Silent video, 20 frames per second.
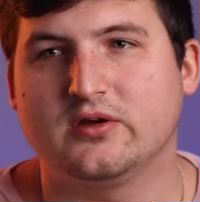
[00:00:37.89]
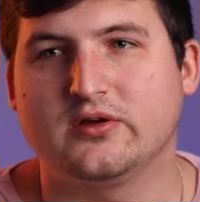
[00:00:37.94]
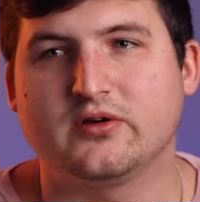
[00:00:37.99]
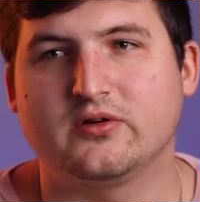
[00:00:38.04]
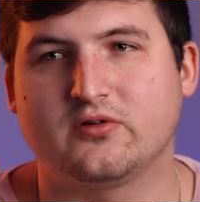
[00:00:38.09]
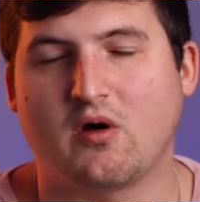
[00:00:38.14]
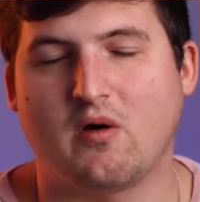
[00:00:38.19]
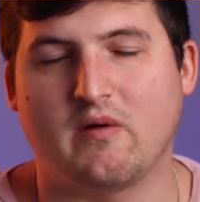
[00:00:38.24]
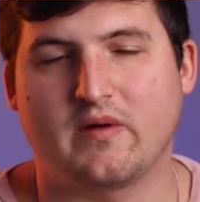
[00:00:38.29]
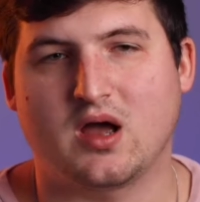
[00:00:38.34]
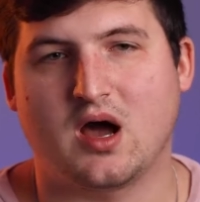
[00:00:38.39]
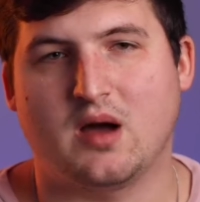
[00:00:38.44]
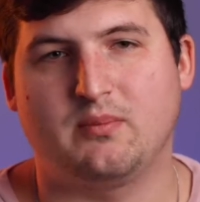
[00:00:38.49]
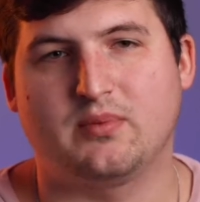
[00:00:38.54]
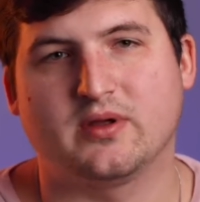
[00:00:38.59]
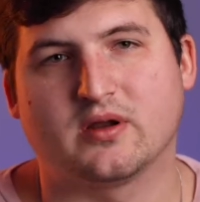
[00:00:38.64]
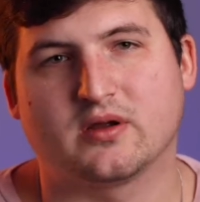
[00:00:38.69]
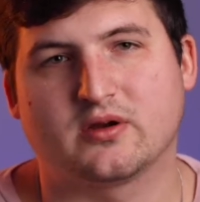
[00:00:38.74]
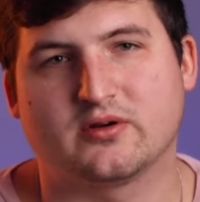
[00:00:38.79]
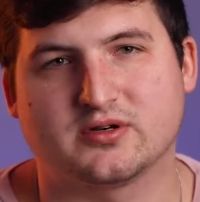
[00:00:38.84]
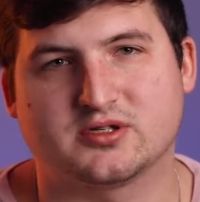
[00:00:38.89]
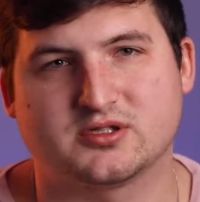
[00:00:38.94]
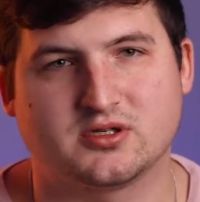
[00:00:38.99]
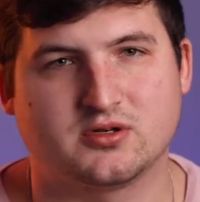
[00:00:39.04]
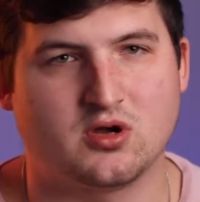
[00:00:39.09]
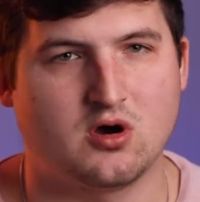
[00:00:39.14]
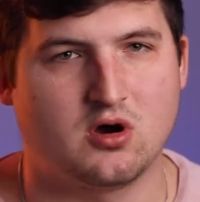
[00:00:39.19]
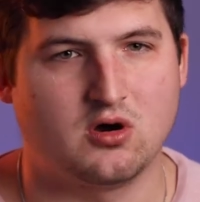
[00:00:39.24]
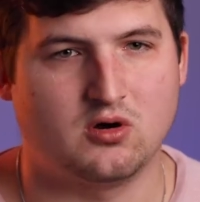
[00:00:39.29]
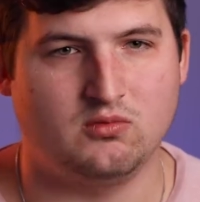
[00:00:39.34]
growing up in a Christian
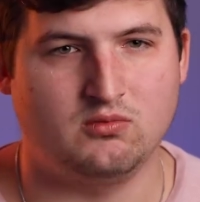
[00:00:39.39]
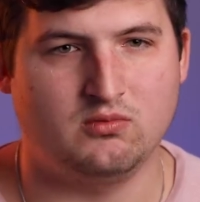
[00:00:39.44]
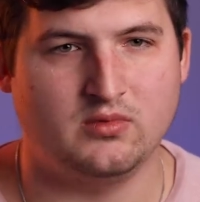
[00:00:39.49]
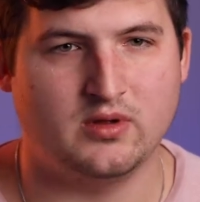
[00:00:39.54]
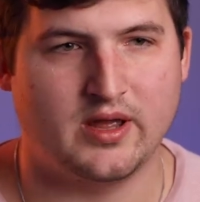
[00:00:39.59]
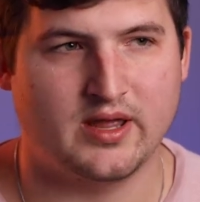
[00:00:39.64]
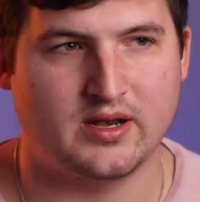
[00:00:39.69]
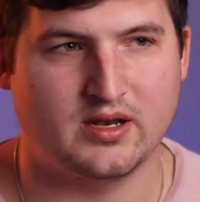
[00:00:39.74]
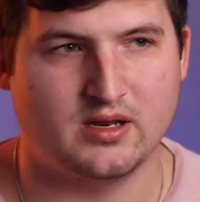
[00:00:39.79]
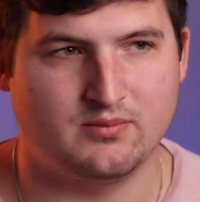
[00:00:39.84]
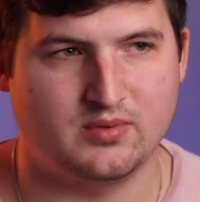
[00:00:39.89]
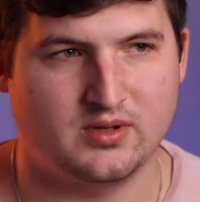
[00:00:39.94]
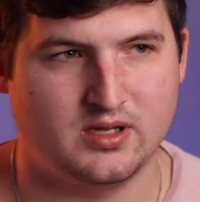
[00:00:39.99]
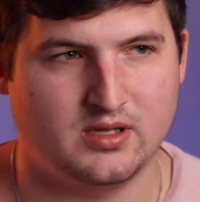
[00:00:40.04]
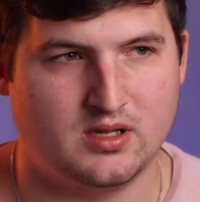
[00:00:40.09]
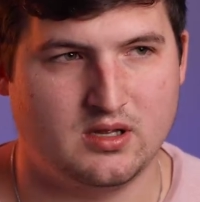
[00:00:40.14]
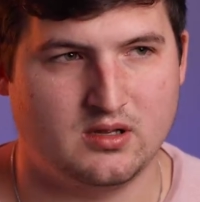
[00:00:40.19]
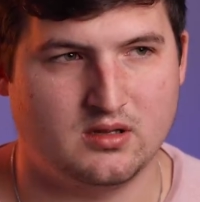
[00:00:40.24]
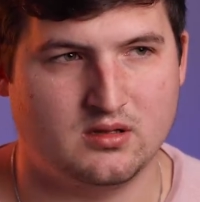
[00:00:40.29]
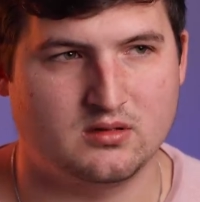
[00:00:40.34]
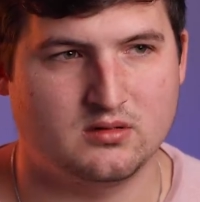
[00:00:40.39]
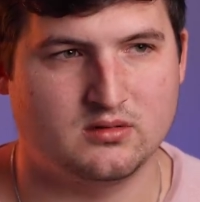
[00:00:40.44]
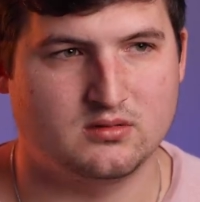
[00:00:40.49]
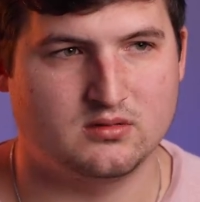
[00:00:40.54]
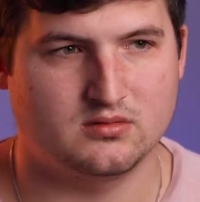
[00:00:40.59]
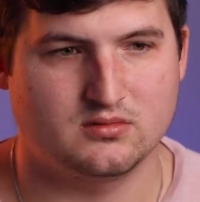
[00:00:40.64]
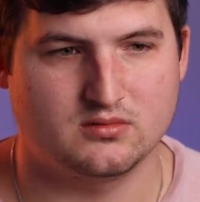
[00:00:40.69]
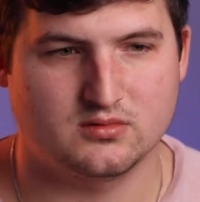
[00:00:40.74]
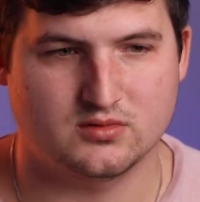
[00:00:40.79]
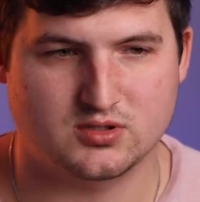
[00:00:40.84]
home and it being
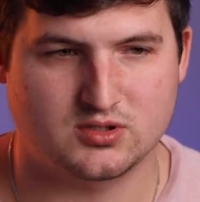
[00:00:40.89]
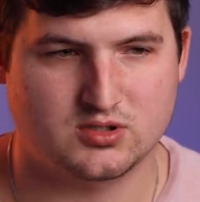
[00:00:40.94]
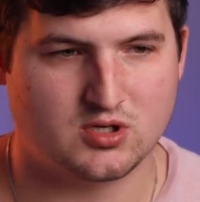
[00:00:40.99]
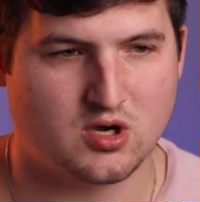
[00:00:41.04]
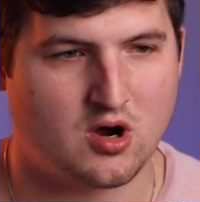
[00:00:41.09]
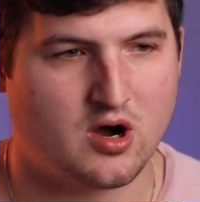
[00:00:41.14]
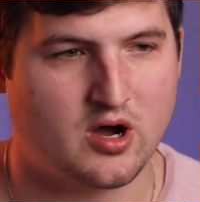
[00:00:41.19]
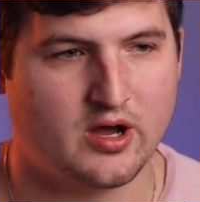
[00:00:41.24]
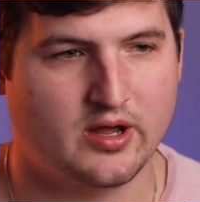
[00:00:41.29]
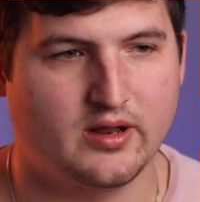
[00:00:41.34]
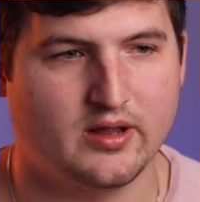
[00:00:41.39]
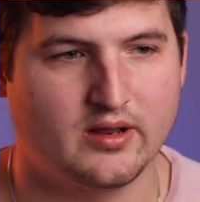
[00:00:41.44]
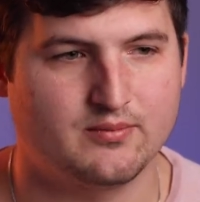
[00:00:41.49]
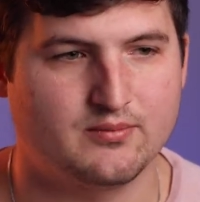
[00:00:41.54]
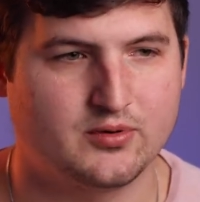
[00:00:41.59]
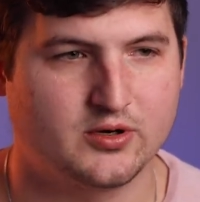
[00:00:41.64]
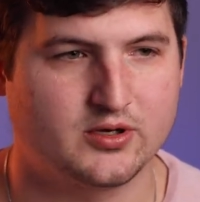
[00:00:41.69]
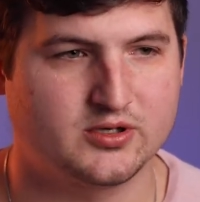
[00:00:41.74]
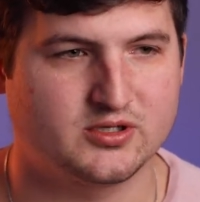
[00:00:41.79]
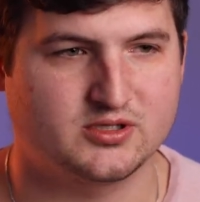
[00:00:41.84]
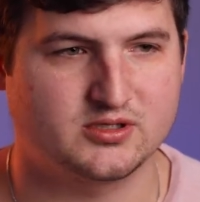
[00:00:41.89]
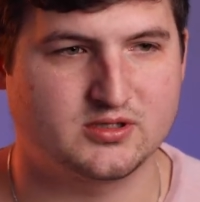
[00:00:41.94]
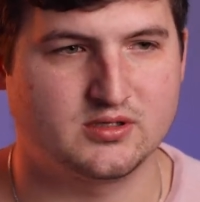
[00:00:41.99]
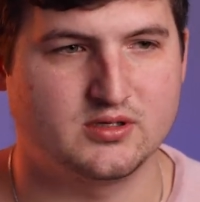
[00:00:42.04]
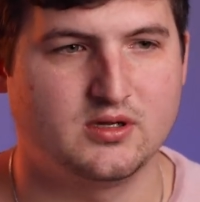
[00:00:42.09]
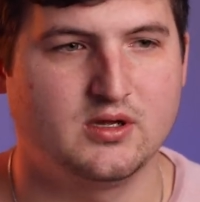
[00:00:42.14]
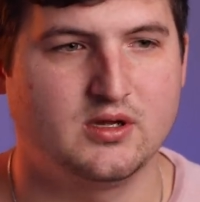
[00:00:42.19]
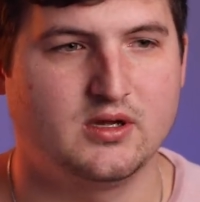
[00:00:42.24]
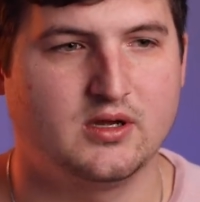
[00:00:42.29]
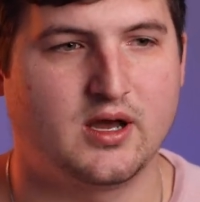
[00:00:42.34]
taught and pushed
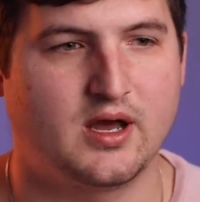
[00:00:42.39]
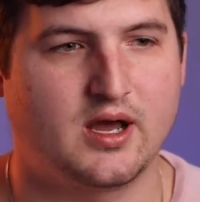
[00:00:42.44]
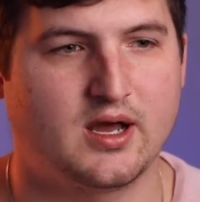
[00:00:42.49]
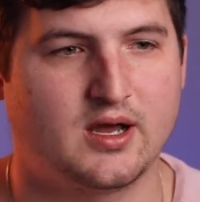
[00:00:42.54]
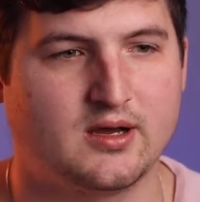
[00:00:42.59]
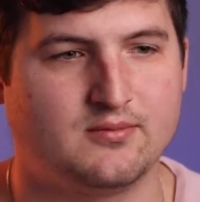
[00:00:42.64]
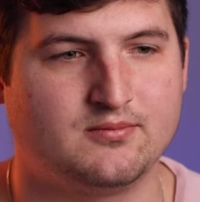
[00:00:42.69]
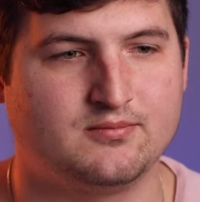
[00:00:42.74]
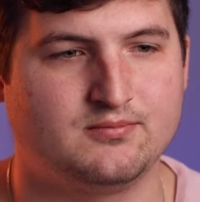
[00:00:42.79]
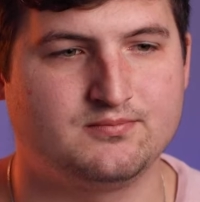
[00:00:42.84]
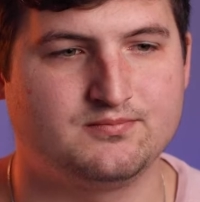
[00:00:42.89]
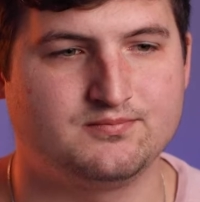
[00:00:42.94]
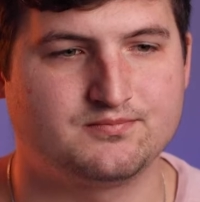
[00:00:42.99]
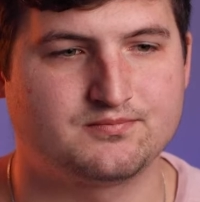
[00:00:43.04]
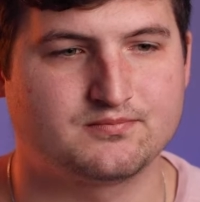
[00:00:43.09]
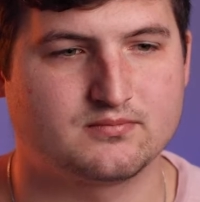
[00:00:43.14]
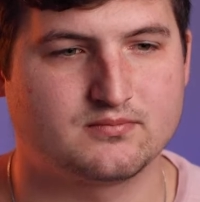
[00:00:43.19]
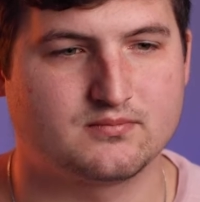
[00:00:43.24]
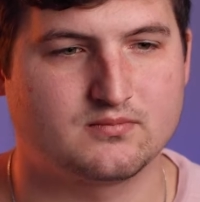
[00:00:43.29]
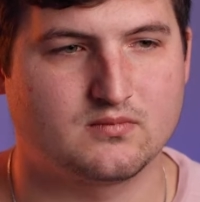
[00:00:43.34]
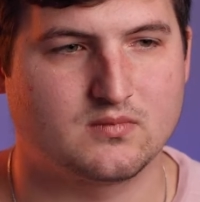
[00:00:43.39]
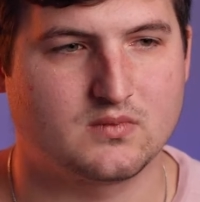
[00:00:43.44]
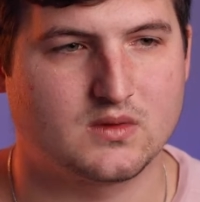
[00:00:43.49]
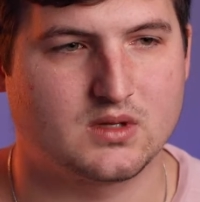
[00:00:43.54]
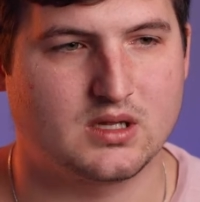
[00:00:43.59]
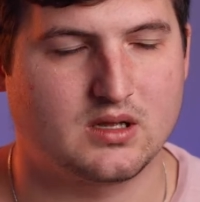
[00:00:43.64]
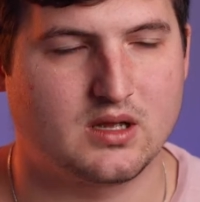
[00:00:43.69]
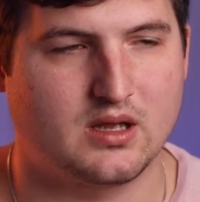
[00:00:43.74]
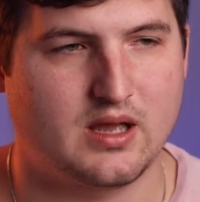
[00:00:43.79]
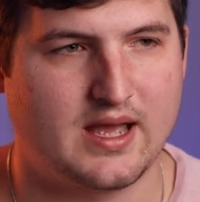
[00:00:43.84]

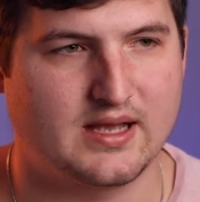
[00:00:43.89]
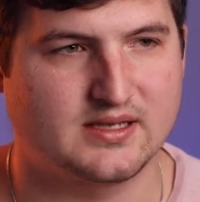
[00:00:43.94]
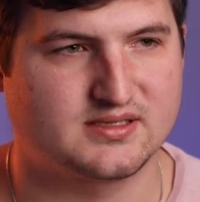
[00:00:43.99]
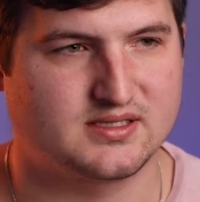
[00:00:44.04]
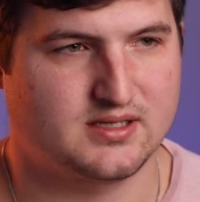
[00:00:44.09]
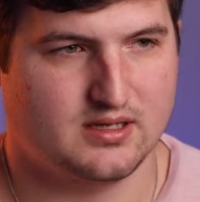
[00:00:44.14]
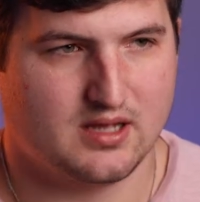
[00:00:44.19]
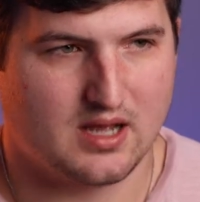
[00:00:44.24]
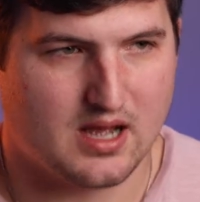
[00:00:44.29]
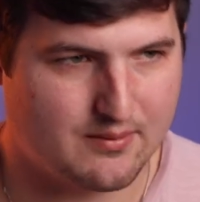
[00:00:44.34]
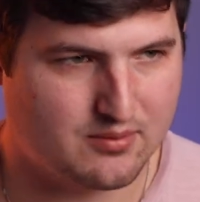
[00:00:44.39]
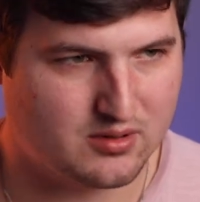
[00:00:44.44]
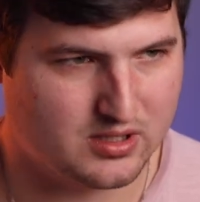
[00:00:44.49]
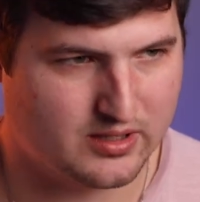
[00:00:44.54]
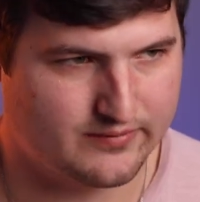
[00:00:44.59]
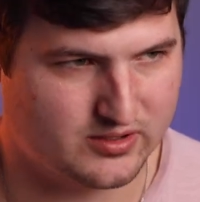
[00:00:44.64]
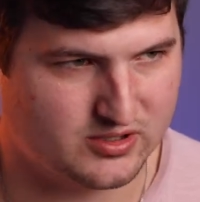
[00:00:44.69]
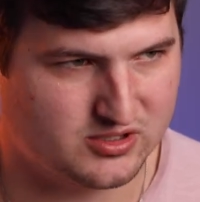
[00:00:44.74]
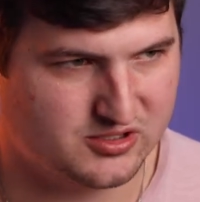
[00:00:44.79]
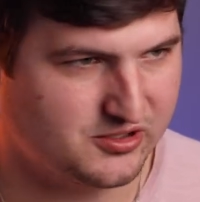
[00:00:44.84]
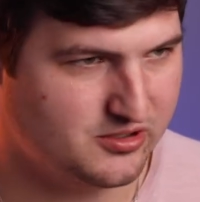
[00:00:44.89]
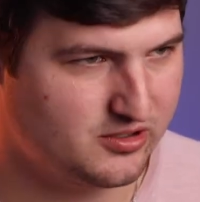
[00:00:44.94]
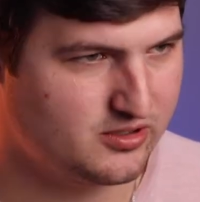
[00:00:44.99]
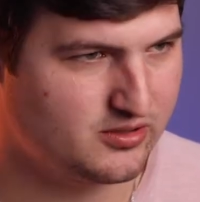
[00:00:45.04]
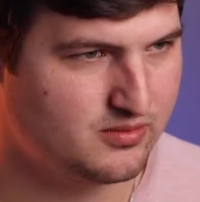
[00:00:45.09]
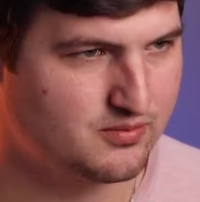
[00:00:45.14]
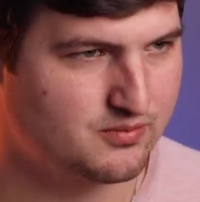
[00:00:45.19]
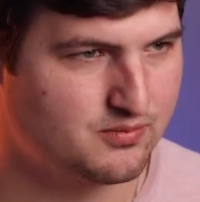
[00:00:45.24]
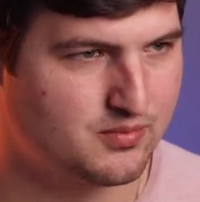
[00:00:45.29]
as I believe it should,